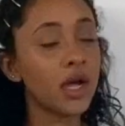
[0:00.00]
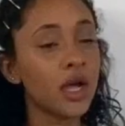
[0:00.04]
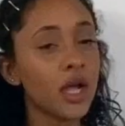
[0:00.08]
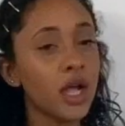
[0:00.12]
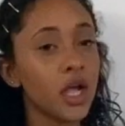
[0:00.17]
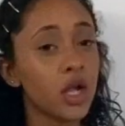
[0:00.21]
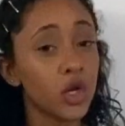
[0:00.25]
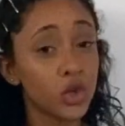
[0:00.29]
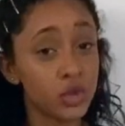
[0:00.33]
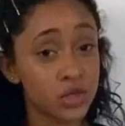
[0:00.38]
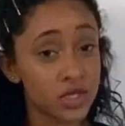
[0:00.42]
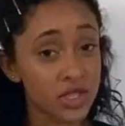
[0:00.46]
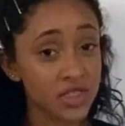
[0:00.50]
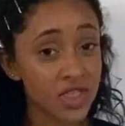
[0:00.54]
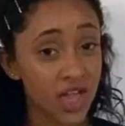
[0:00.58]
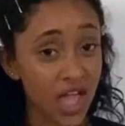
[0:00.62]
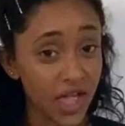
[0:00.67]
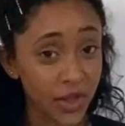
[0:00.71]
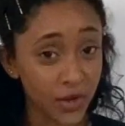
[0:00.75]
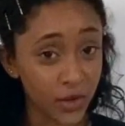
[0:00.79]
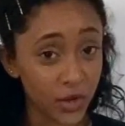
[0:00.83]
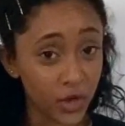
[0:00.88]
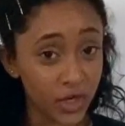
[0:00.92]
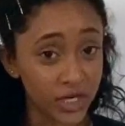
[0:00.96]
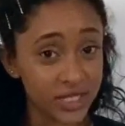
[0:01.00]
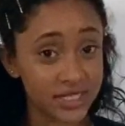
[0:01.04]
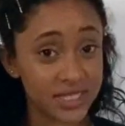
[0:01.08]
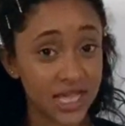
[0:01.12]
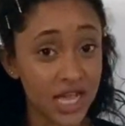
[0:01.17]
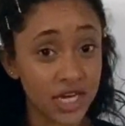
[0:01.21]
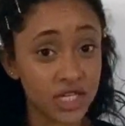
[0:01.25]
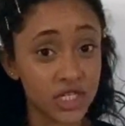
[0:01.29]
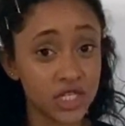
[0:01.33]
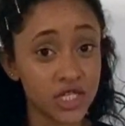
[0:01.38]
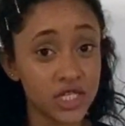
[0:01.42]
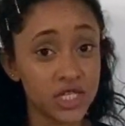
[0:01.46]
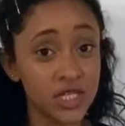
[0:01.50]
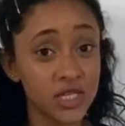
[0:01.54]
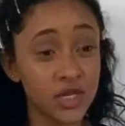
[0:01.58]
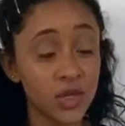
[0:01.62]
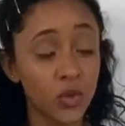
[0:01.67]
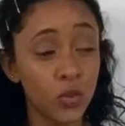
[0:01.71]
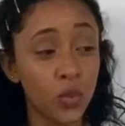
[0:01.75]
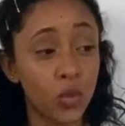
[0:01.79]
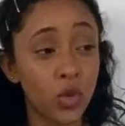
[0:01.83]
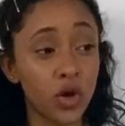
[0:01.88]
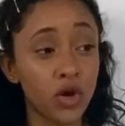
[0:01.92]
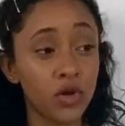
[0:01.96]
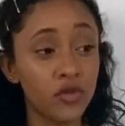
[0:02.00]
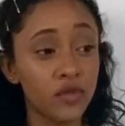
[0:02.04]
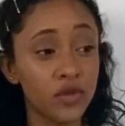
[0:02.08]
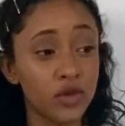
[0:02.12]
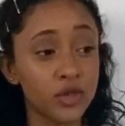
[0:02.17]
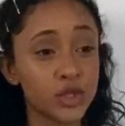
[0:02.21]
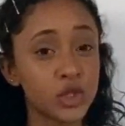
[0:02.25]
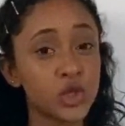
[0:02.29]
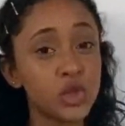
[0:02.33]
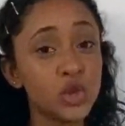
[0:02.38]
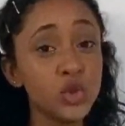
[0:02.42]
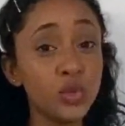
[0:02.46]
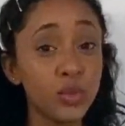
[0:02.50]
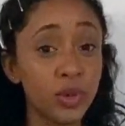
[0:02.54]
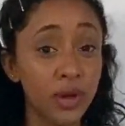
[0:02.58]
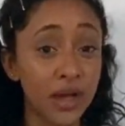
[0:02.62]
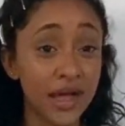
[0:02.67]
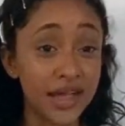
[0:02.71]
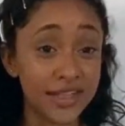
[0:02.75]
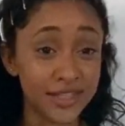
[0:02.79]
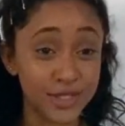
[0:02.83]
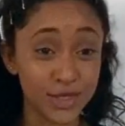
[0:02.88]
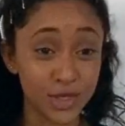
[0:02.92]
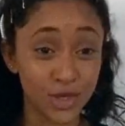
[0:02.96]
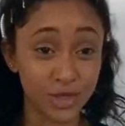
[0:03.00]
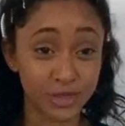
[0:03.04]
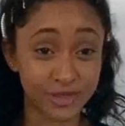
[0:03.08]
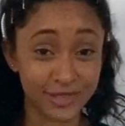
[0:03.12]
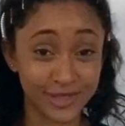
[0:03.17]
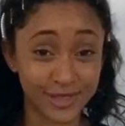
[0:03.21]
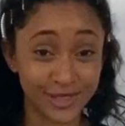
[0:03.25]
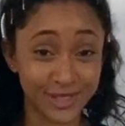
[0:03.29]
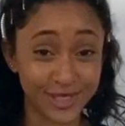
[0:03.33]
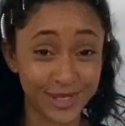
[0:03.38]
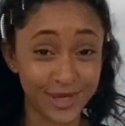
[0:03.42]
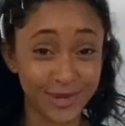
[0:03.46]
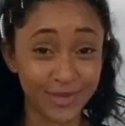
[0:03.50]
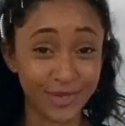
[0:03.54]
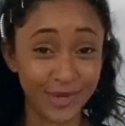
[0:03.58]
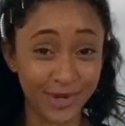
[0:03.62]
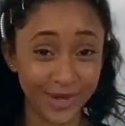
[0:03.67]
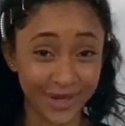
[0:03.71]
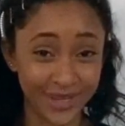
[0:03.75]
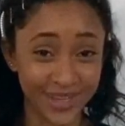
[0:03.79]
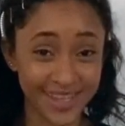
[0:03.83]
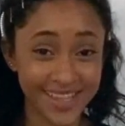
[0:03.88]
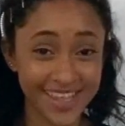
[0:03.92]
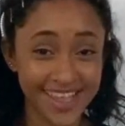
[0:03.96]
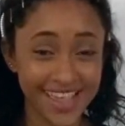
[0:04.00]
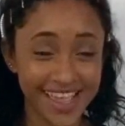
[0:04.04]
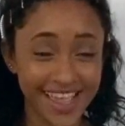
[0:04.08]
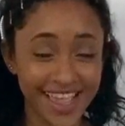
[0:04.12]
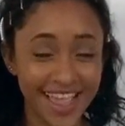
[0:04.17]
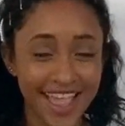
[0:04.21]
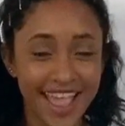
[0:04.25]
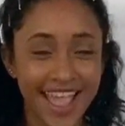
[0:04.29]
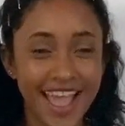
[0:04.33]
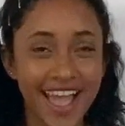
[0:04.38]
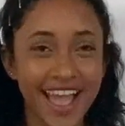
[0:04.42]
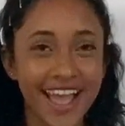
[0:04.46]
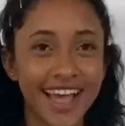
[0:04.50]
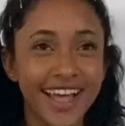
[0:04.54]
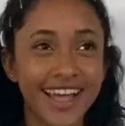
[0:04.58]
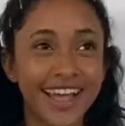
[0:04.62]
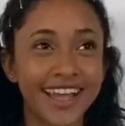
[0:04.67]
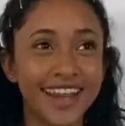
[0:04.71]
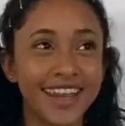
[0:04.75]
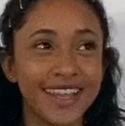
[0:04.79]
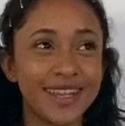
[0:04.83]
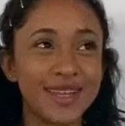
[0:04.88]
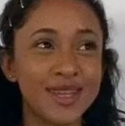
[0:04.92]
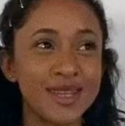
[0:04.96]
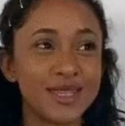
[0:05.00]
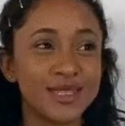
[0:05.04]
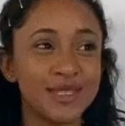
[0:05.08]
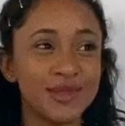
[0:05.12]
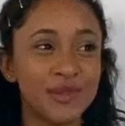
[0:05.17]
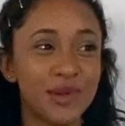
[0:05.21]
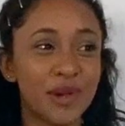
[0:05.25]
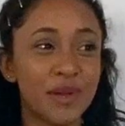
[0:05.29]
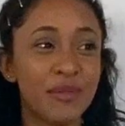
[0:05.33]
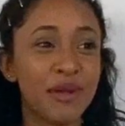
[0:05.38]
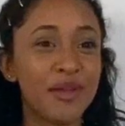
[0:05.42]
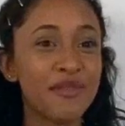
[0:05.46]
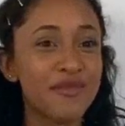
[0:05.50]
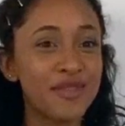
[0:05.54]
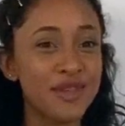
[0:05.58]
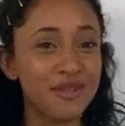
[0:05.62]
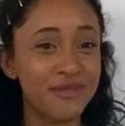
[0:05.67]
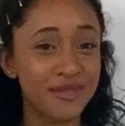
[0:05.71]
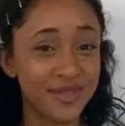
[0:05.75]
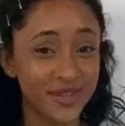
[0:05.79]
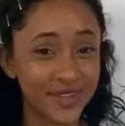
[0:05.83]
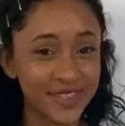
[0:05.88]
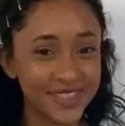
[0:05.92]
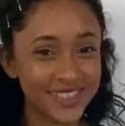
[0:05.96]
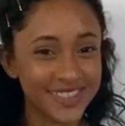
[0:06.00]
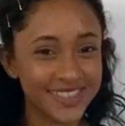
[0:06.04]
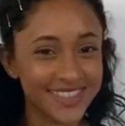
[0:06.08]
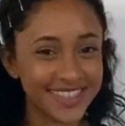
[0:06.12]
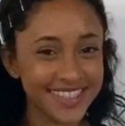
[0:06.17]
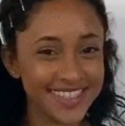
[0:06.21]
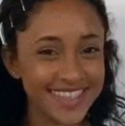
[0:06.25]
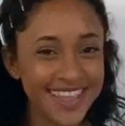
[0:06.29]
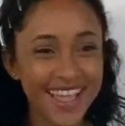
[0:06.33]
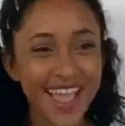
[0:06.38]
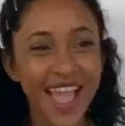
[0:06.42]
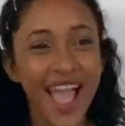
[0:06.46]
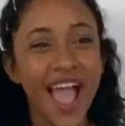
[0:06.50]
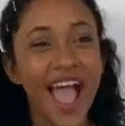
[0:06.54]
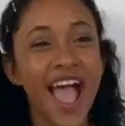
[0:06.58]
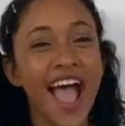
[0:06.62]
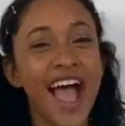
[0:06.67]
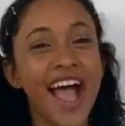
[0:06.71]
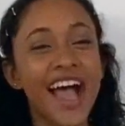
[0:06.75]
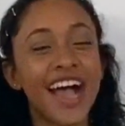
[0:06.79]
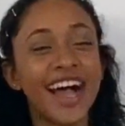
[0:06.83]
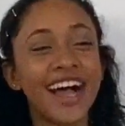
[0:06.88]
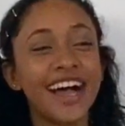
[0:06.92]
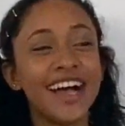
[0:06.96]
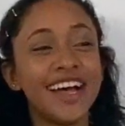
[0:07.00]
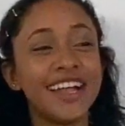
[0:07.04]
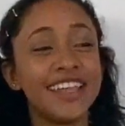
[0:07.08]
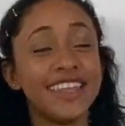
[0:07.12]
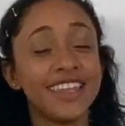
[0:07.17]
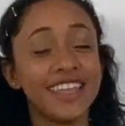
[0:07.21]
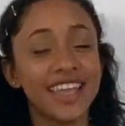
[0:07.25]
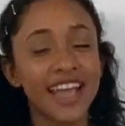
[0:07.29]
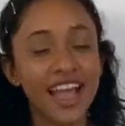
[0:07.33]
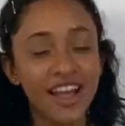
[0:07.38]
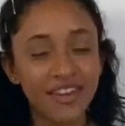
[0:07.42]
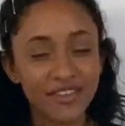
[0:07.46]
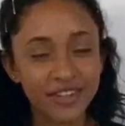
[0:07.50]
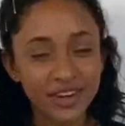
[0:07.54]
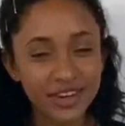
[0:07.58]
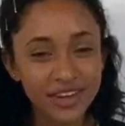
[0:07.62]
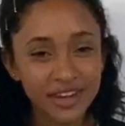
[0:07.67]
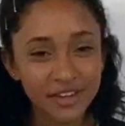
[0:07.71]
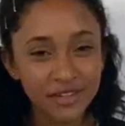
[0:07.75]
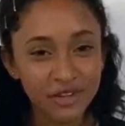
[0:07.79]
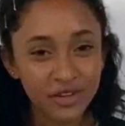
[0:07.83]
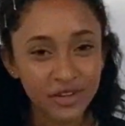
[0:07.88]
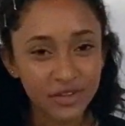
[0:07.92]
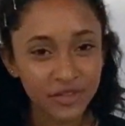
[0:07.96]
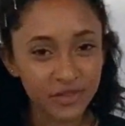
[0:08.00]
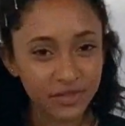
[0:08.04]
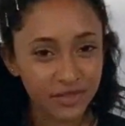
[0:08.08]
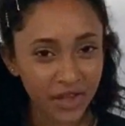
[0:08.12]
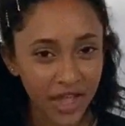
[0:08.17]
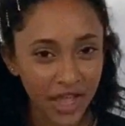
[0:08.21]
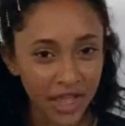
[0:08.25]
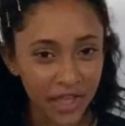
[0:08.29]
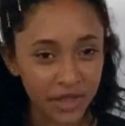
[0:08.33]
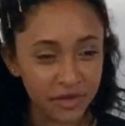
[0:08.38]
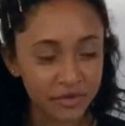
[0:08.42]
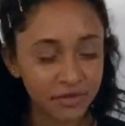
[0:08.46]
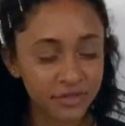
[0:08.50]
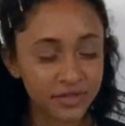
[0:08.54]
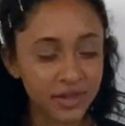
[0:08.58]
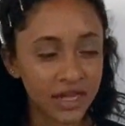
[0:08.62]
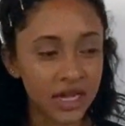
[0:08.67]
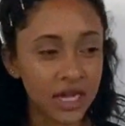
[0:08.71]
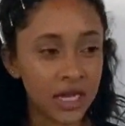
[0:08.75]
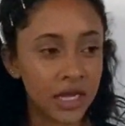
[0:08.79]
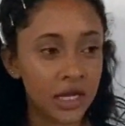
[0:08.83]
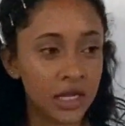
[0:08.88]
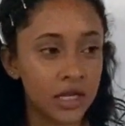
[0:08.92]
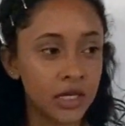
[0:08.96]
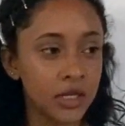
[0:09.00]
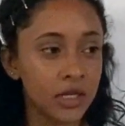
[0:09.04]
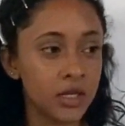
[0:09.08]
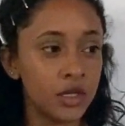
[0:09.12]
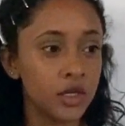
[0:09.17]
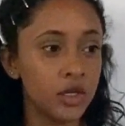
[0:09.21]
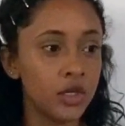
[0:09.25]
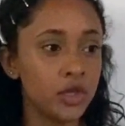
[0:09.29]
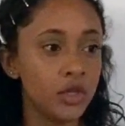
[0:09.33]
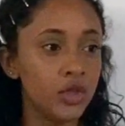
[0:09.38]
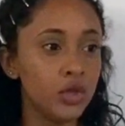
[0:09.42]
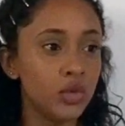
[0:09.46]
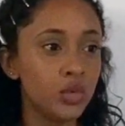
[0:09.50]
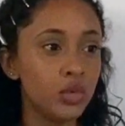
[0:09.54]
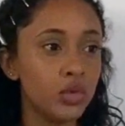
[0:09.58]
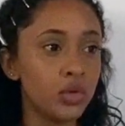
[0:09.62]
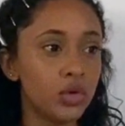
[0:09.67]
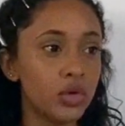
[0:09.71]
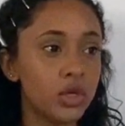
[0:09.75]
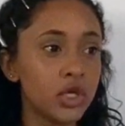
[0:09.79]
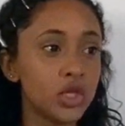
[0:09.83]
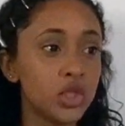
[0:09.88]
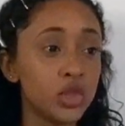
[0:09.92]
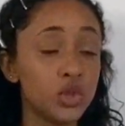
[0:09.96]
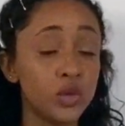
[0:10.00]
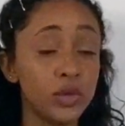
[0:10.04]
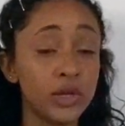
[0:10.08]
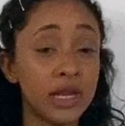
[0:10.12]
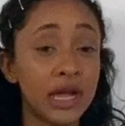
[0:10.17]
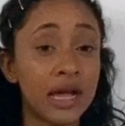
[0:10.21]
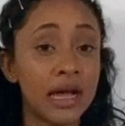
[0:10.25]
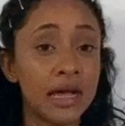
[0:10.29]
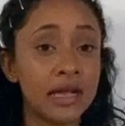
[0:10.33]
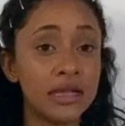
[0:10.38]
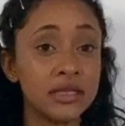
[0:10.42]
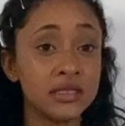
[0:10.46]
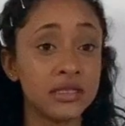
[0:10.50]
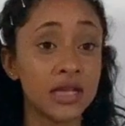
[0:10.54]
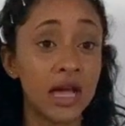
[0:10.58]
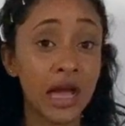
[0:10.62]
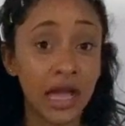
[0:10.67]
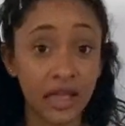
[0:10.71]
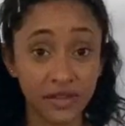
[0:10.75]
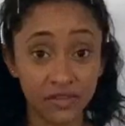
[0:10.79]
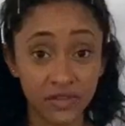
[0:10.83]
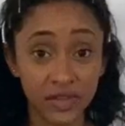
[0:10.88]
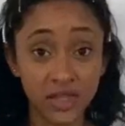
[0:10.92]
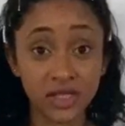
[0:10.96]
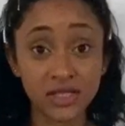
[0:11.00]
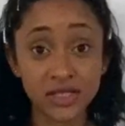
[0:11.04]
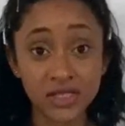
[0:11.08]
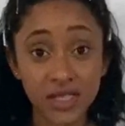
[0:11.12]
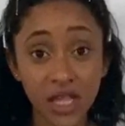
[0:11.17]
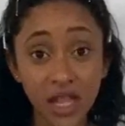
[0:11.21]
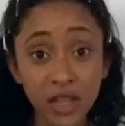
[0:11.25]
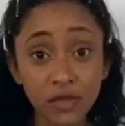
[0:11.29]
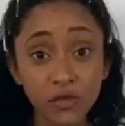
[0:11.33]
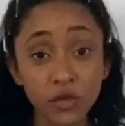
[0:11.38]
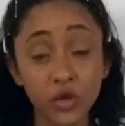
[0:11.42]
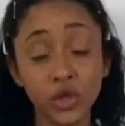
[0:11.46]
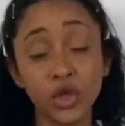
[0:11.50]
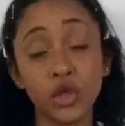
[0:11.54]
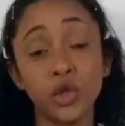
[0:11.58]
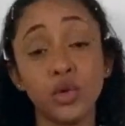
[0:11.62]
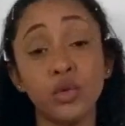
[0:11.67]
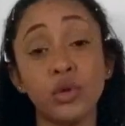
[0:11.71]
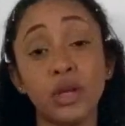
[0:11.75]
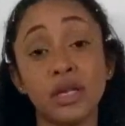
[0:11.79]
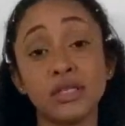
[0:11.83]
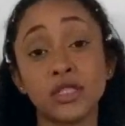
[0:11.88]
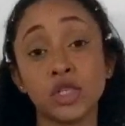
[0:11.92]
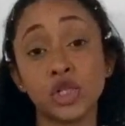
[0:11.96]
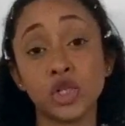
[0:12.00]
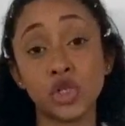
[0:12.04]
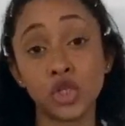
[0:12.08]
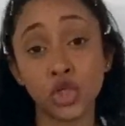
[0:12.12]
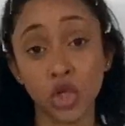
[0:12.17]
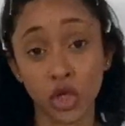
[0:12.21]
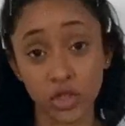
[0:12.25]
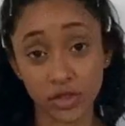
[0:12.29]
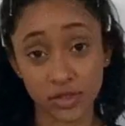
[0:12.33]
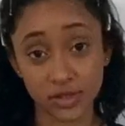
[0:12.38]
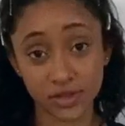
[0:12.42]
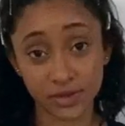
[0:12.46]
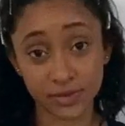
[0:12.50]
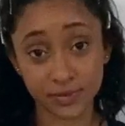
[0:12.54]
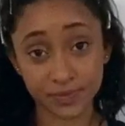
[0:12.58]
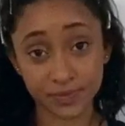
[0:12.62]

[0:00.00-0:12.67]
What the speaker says: Glutathione is actually one of your super antioxidants in your body, and it is one of my favorites. And they have it at Revive, and you can do it as IV itself, or you can do it as a shot.